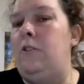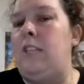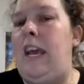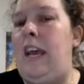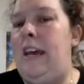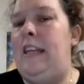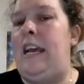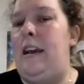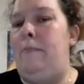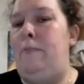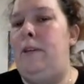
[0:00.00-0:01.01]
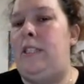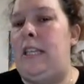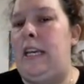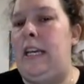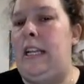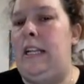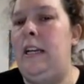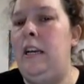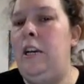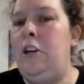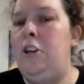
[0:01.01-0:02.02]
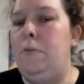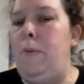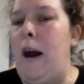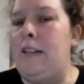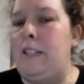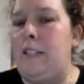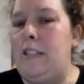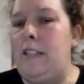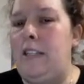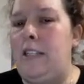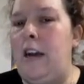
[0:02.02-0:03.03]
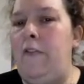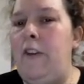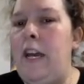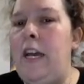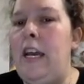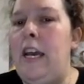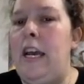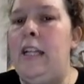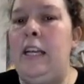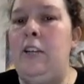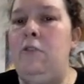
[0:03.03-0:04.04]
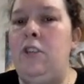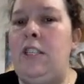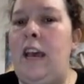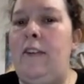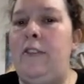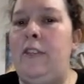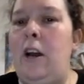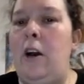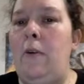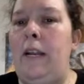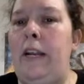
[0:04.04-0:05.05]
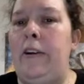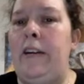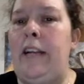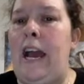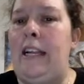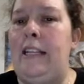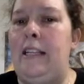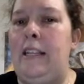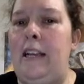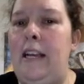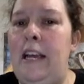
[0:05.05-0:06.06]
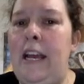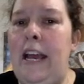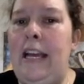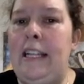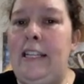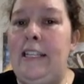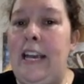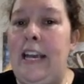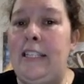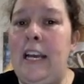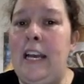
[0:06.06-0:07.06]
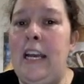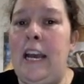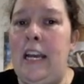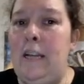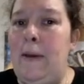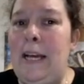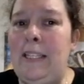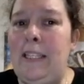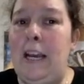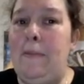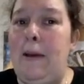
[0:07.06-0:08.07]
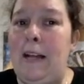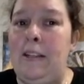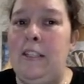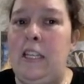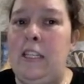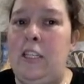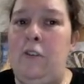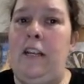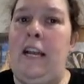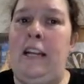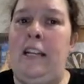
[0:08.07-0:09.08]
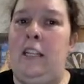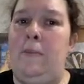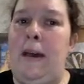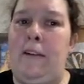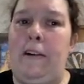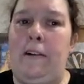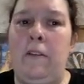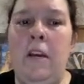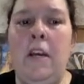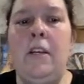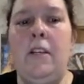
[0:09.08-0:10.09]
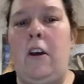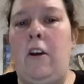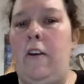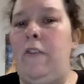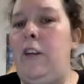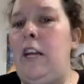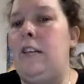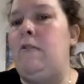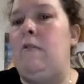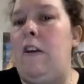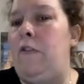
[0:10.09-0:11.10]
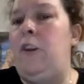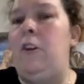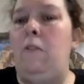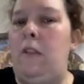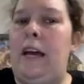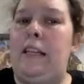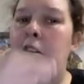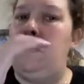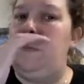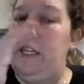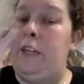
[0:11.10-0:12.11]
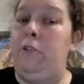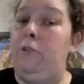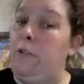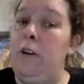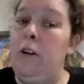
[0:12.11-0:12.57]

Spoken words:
ahead and puts in your boxes and stuff, and then you just have to go in here and edit the text. And the best thing about this is you can edit the background. So if you don't like those particular